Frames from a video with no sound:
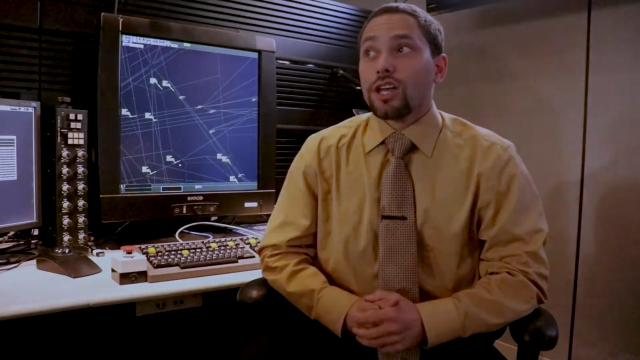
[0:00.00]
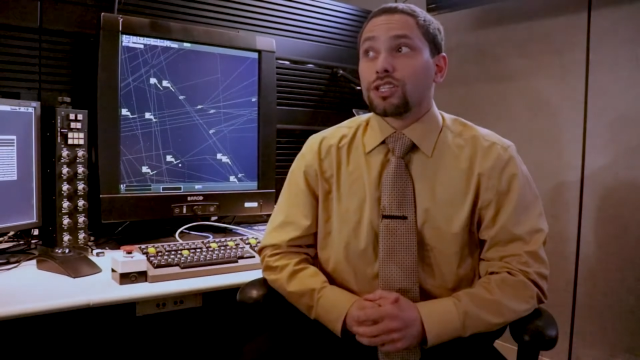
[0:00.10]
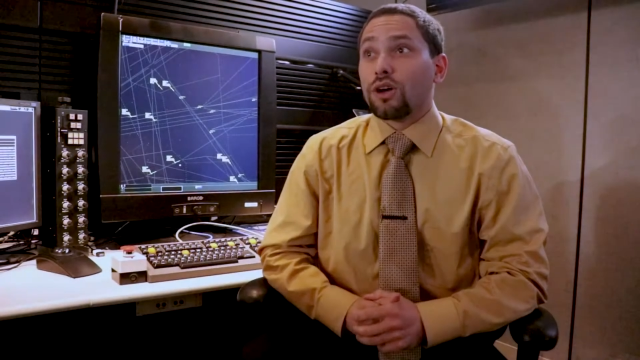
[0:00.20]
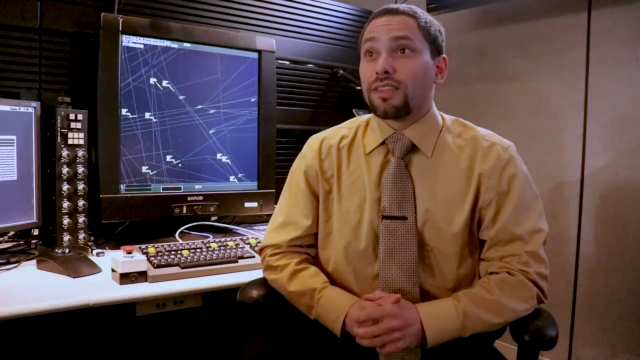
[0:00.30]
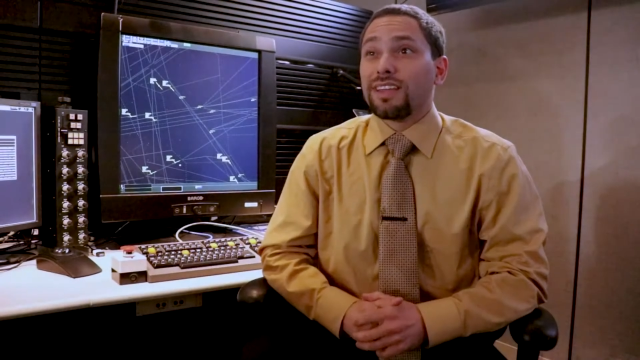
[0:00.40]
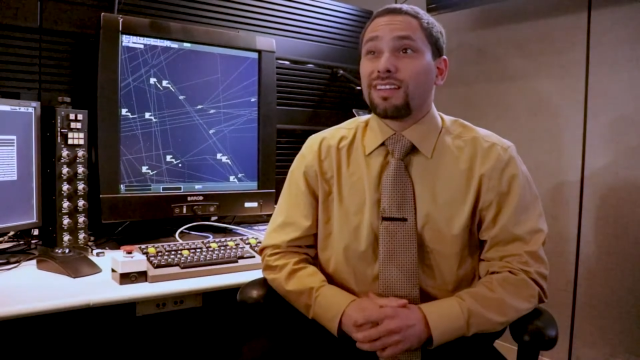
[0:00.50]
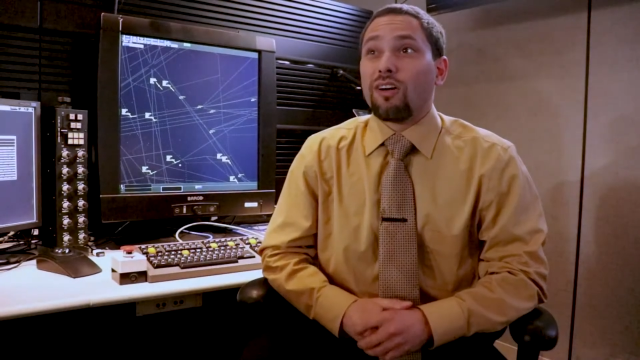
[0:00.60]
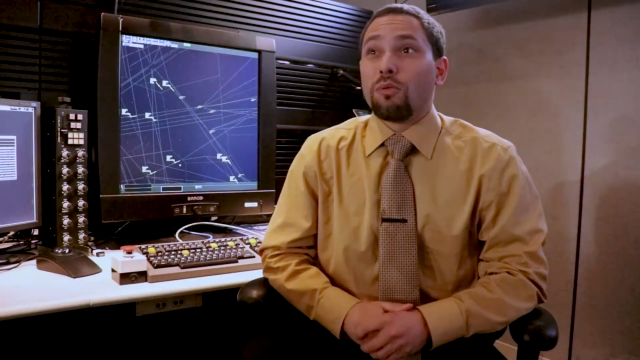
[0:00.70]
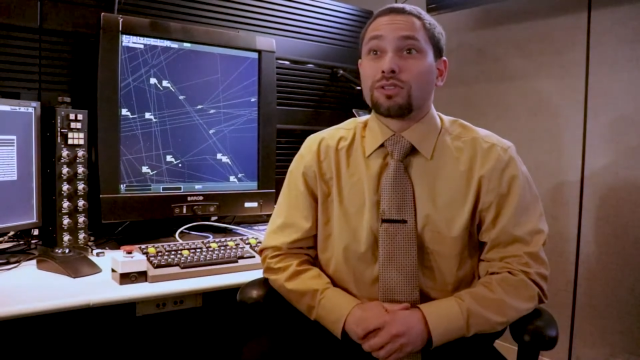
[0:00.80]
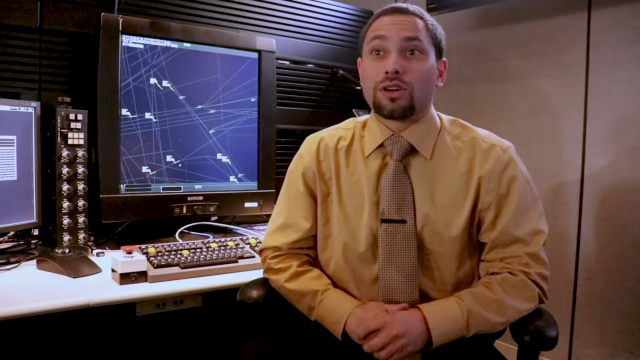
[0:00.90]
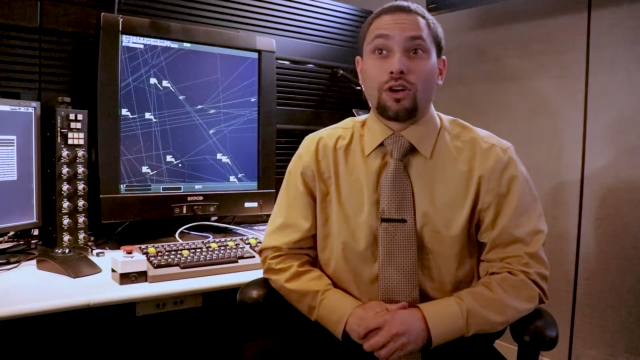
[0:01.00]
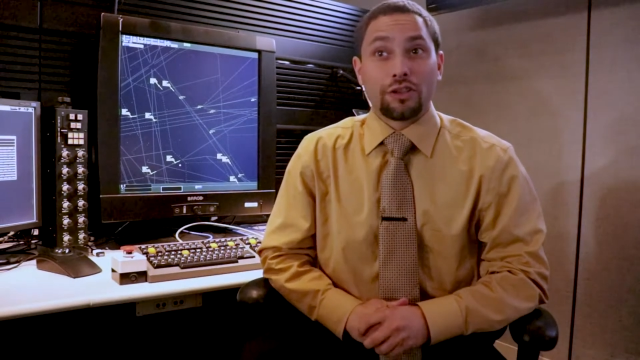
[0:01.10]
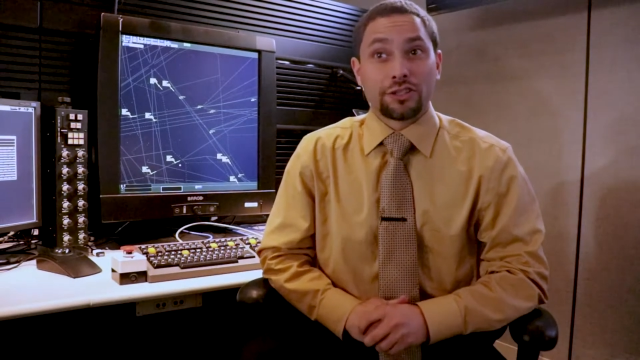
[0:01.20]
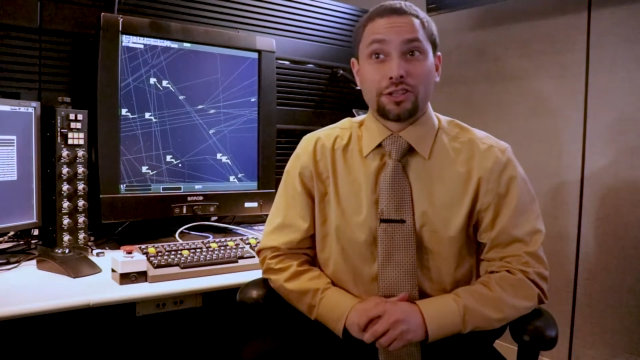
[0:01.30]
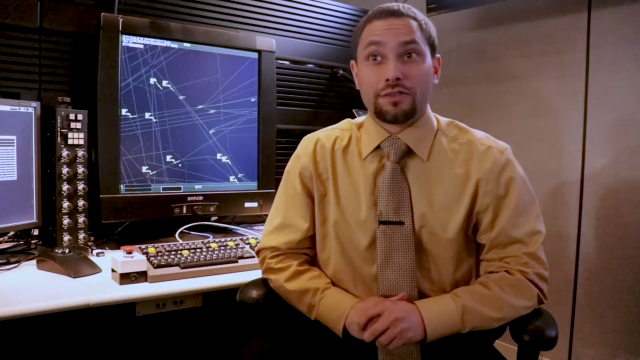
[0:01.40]
So I think almost all
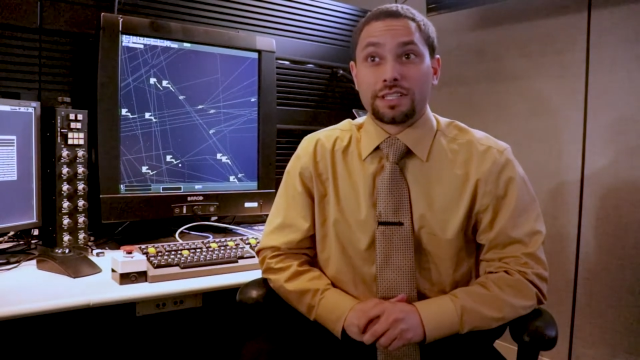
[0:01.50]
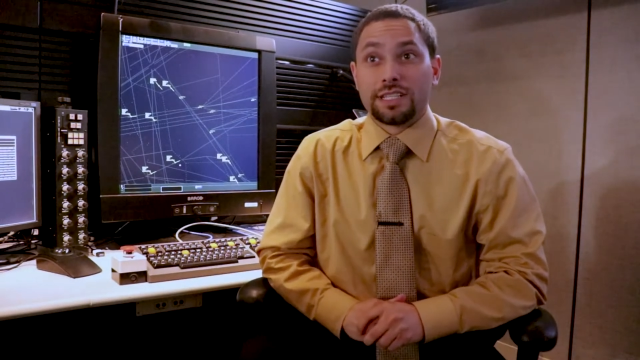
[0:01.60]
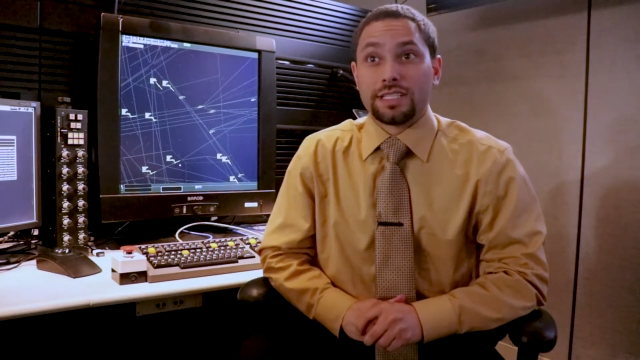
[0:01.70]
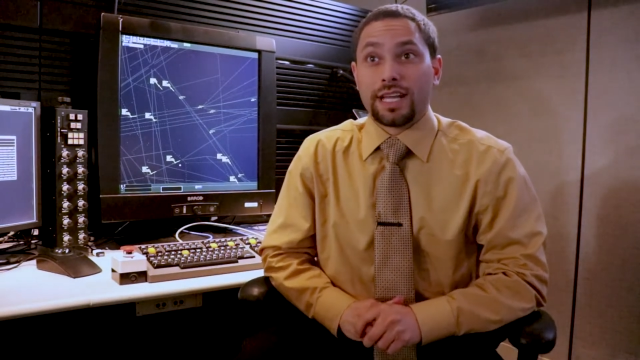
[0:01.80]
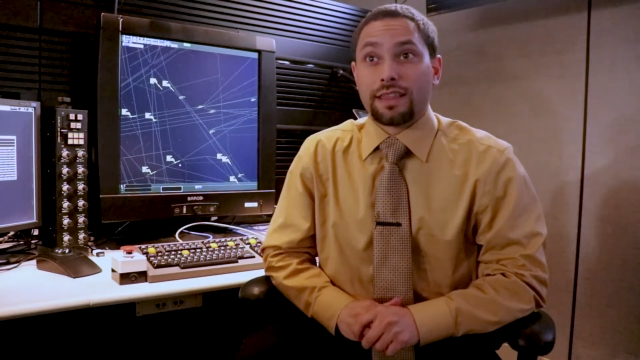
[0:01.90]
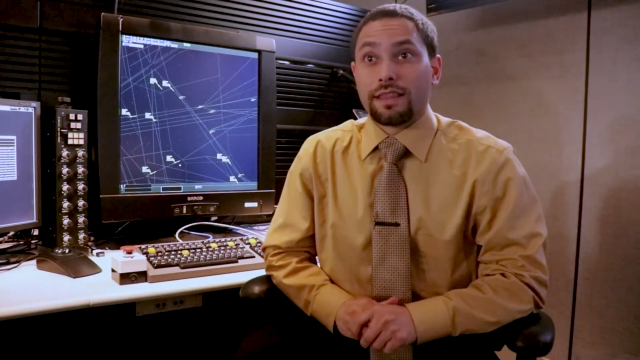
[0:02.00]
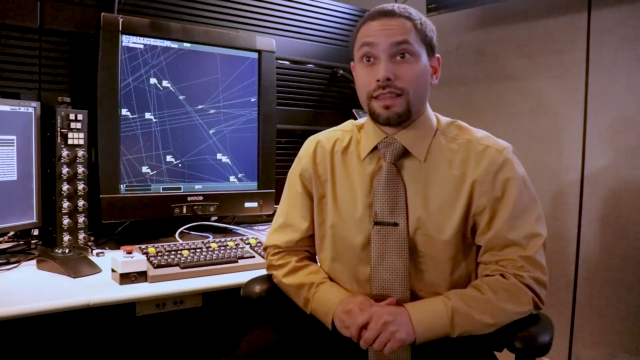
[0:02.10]
the services that